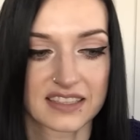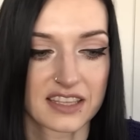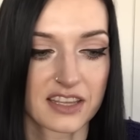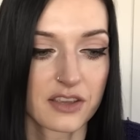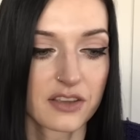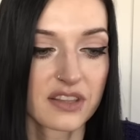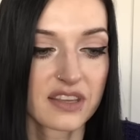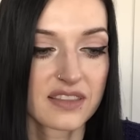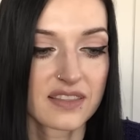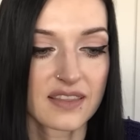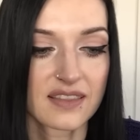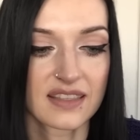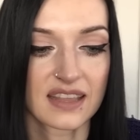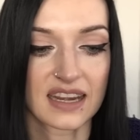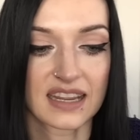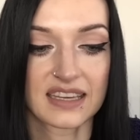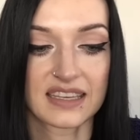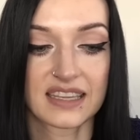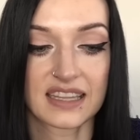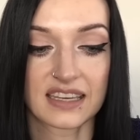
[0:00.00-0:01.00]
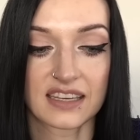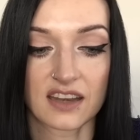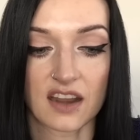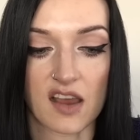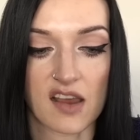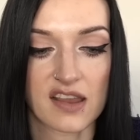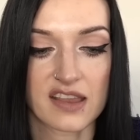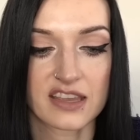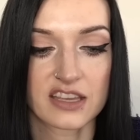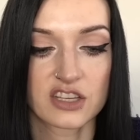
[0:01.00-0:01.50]
The only thing that I did
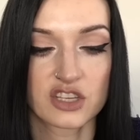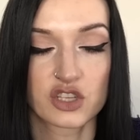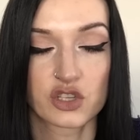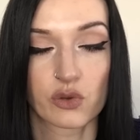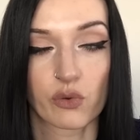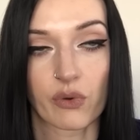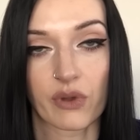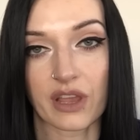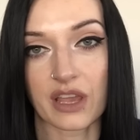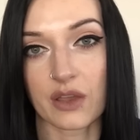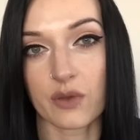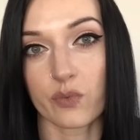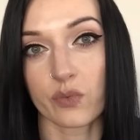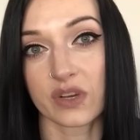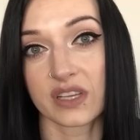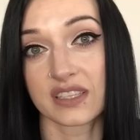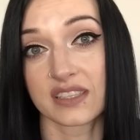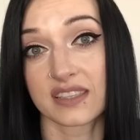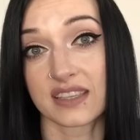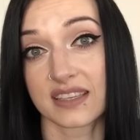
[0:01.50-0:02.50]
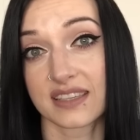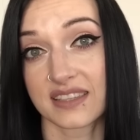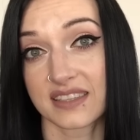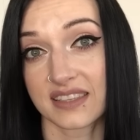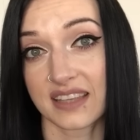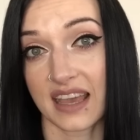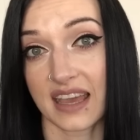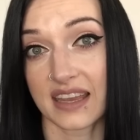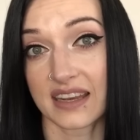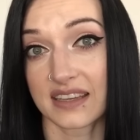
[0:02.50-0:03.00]
not enjoy was the
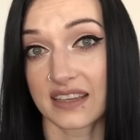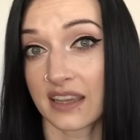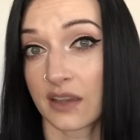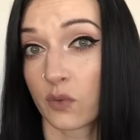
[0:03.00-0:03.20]
scent.